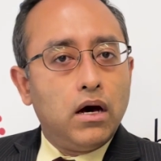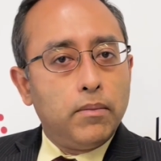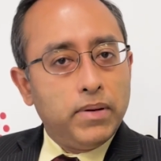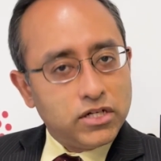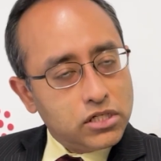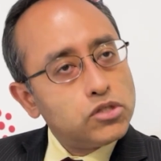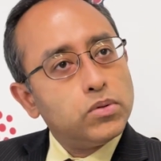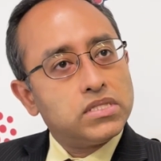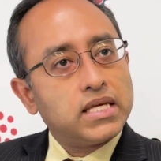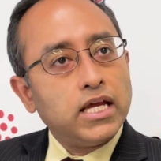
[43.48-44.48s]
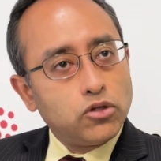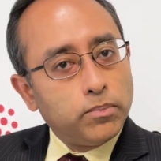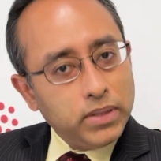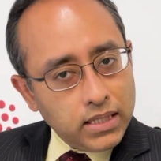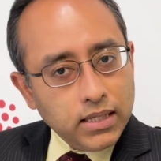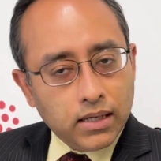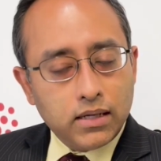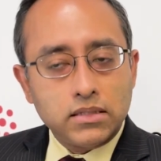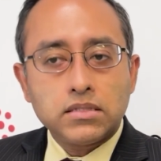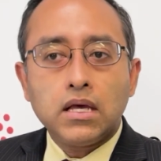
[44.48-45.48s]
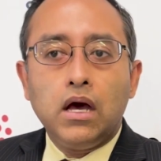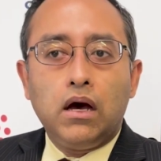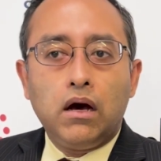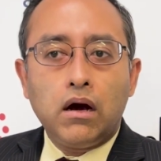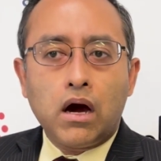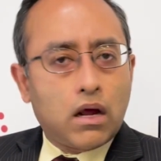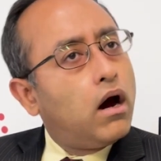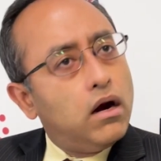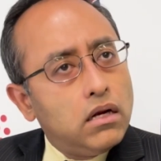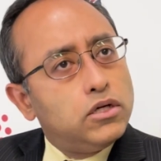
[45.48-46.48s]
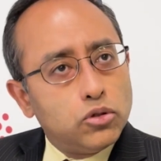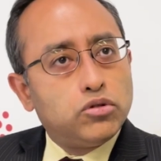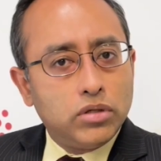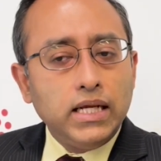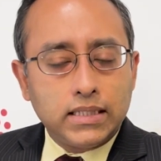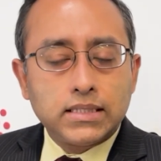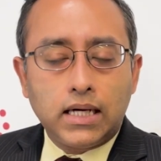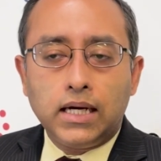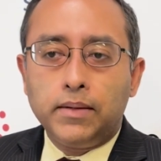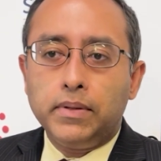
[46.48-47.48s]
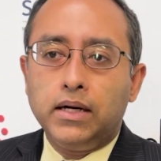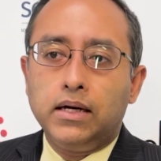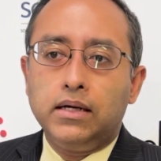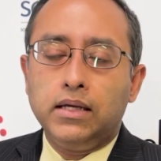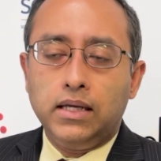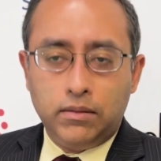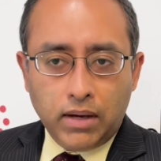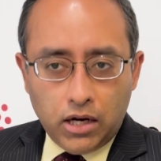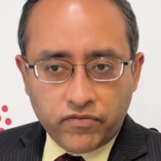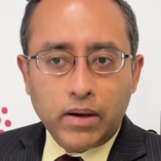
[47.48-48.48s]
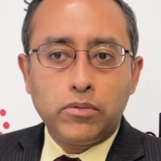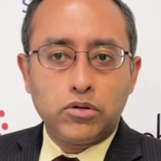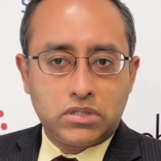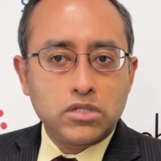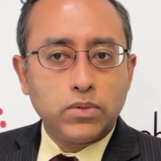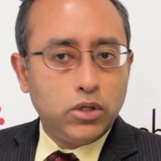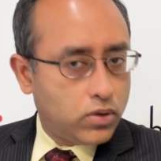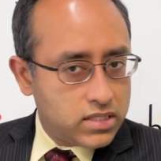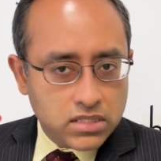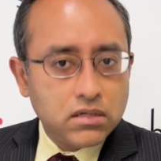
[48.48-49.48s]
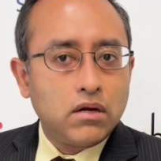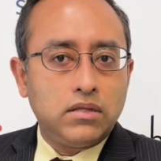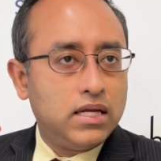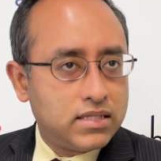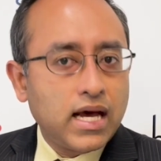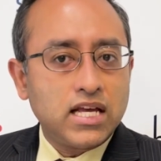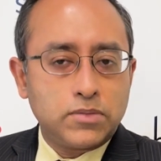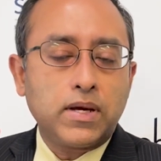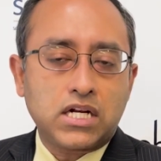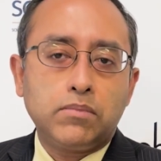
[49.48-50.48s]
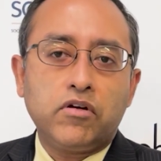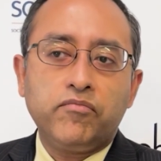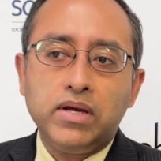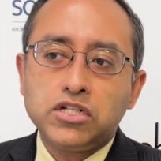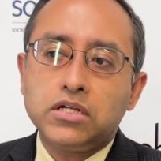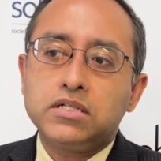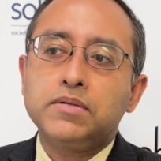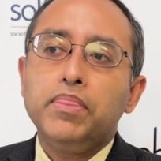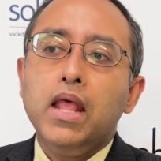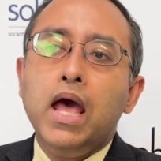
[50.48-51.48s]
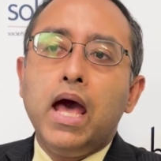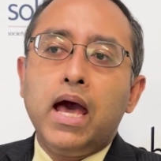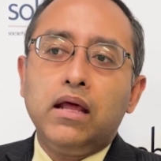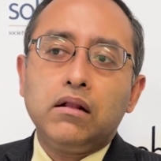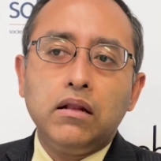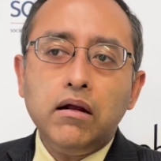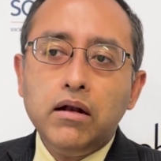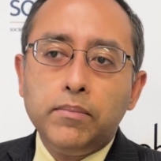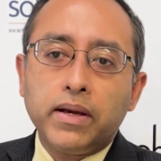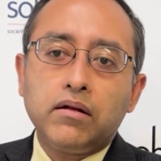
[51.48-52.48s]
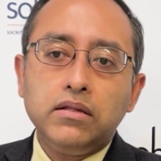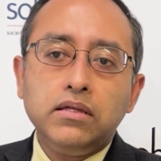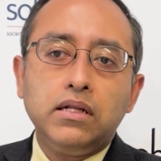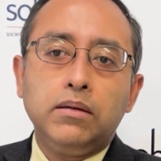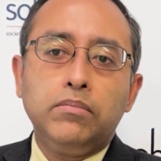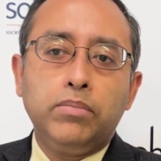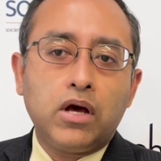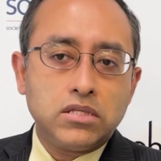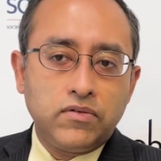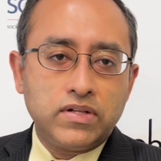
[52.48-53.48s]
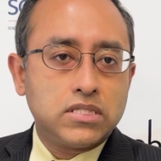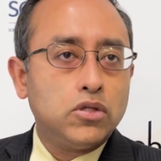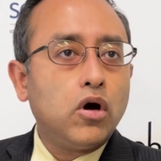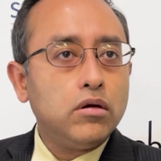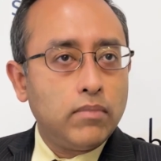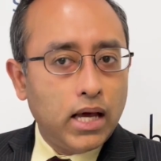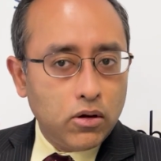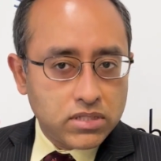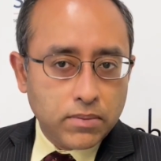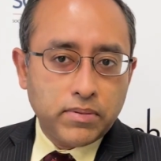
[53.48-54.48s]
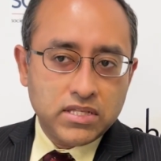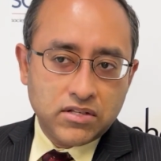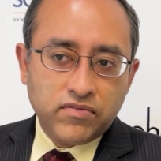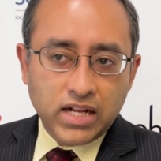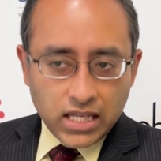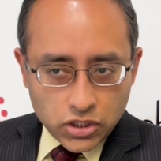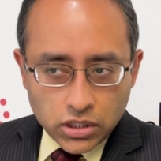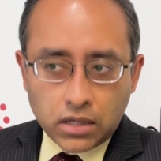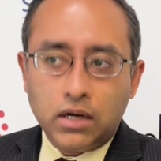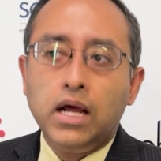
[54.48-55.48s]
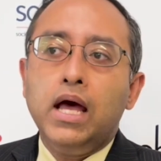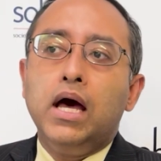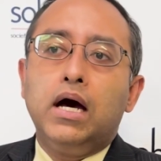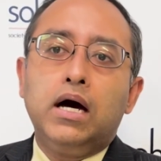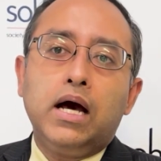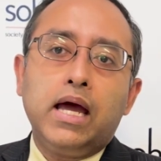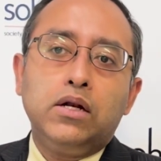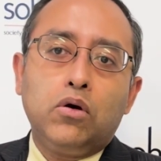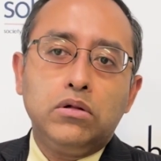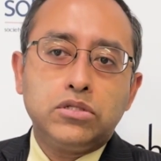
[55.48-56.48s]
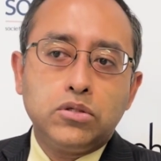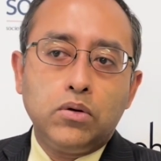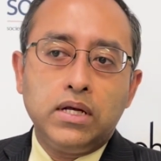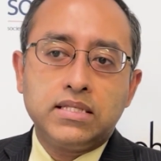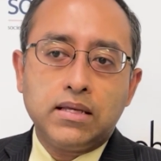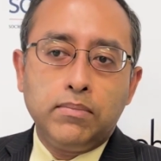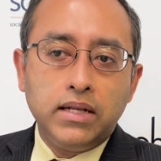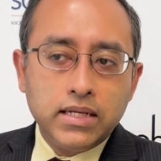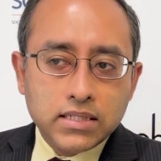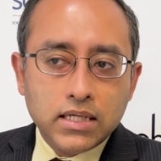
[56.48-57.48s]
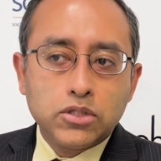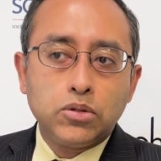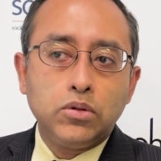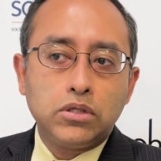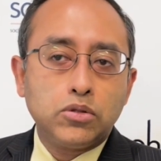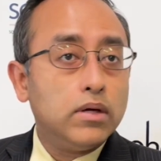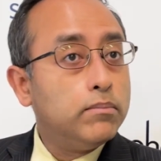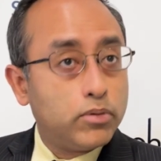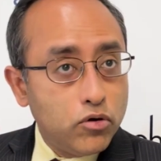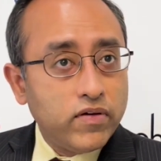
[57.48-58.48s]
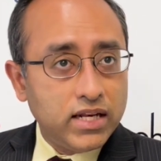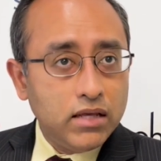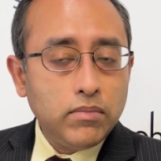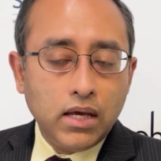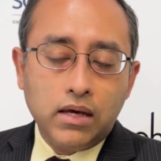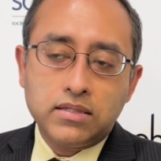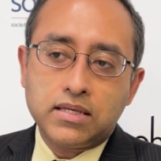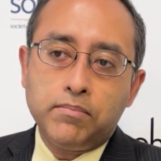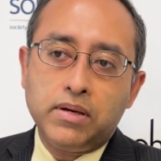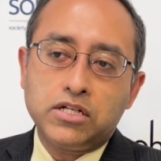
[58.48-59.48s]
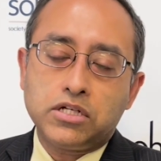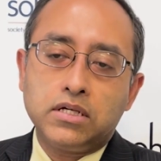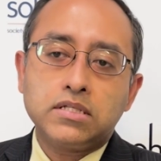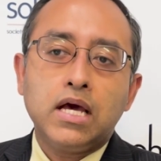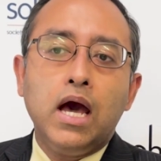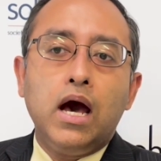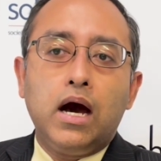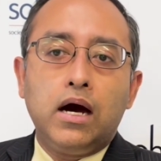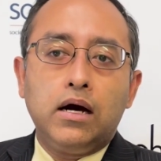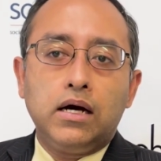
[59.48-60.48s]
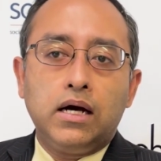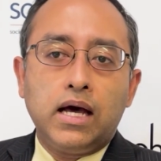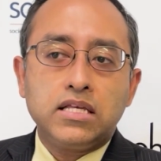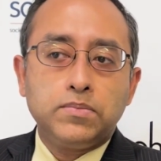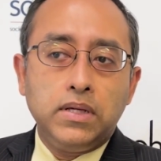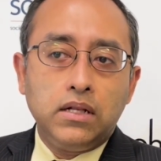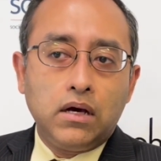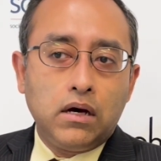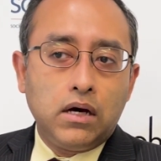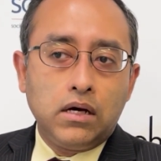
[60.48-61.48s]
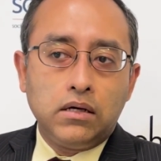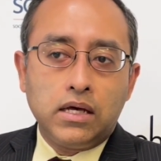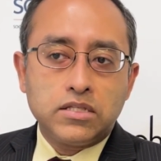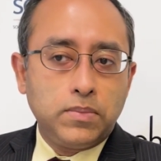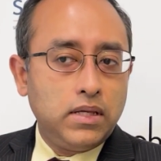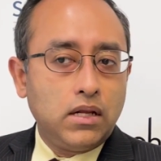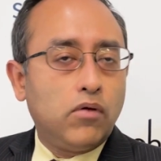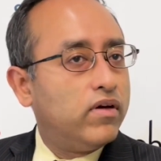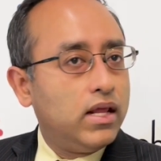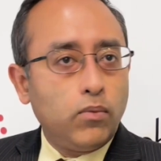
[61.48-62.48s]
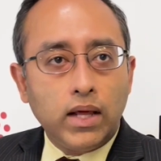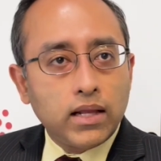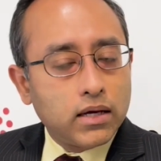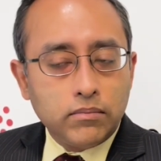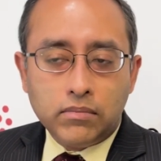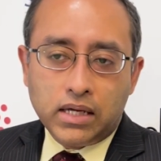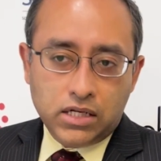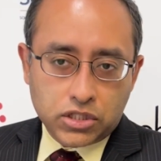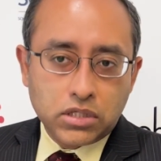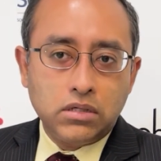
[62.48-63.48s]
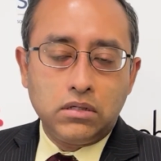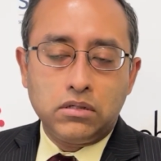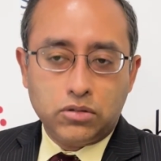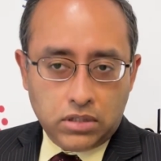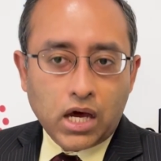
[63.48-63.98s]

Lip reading: patients with cytopenias are harder to treat in myelofibrosis when you consider the entire spectrum of patients. And clearly Pacritinib, because of its non-myelosuppressive nature and also its ability to improve anemia in some patients, has been a very welcome addition to the